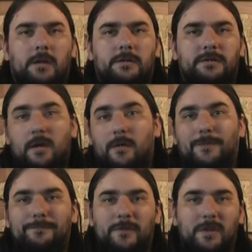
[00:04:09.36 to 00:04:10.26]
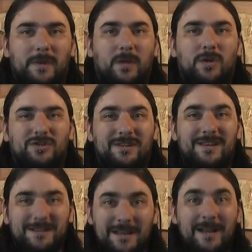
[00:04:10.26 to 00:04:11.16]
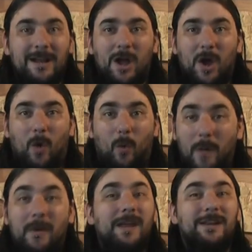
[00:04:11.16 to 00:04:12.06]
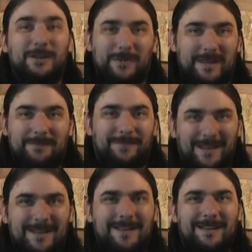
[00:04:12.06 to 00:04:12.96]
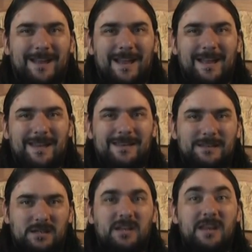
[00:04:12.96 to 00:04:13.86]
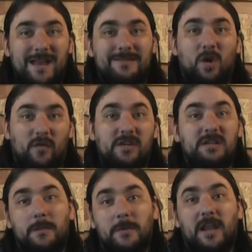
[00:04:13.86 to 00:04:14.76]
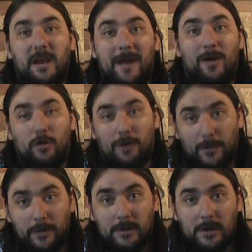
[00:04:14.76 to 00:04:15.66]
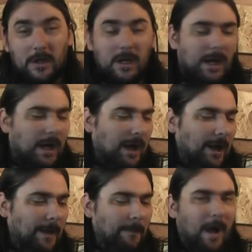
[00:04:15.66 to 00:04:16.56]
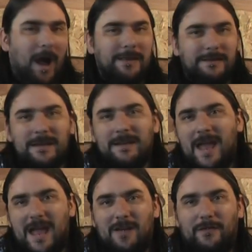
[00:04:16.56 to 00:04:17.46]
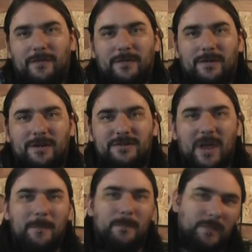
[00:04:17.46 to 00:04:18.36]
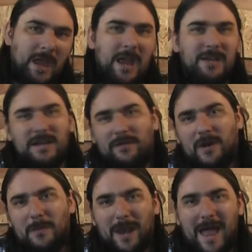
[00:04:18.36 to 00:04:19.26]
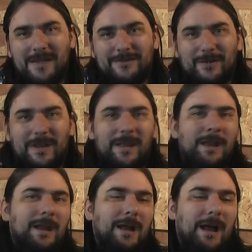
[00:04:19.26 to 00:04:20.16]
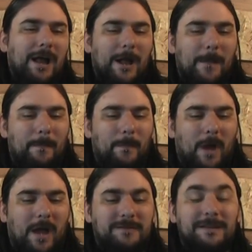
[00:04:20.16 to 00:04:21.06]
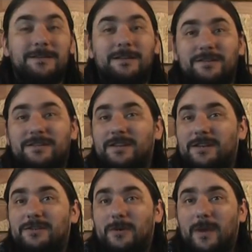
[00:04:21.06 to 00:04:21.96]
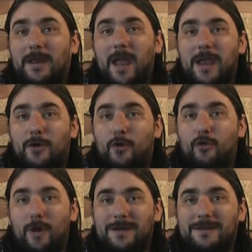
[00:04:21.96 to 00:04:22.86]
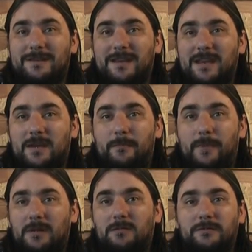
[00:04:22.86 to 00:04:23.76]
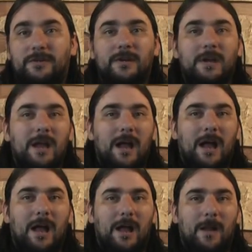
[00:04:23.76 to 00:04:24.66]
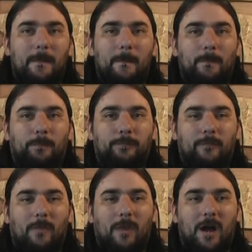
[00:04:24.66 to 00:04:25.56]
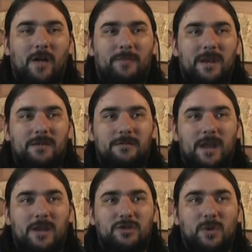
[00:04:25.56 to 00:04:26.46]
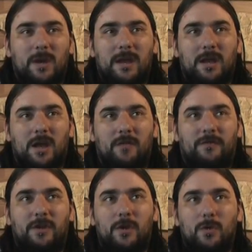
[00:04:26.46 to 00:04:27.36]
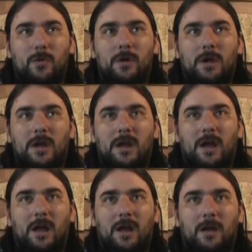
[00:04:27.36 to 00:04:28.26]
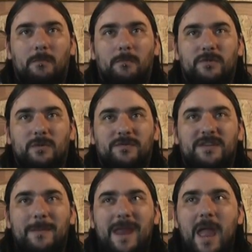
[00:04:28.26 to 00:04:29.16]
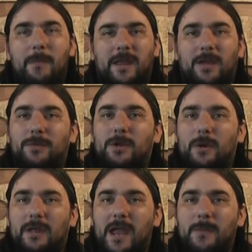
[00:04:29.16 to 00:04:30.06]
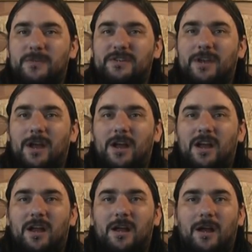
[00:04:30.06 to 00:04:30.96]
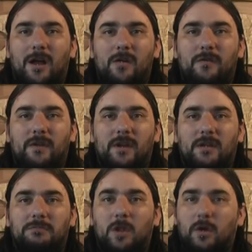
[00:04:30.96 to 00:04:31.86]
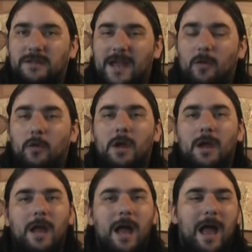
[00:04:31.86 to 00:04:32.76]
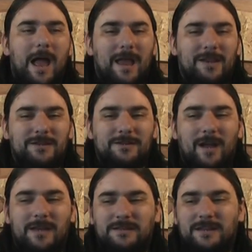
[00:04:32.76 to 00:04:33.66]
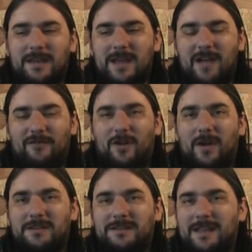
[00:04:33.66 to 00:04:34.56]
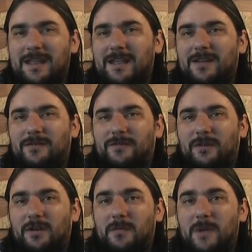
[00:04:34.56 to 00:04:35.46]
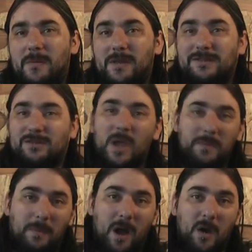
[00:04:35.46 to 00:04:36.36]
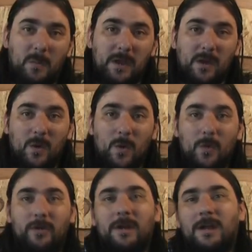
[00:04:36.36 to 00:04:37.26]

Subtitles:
So the big question is, what am I going to do with it? And yes, obviously I'm going to get it back on the road. I did have some differing plans on it. I did consider doing a crazy build. I've been enjoying a few sort of semi-epic computer games over lockdown, and I did have an idea for maybe a cyberpunk build,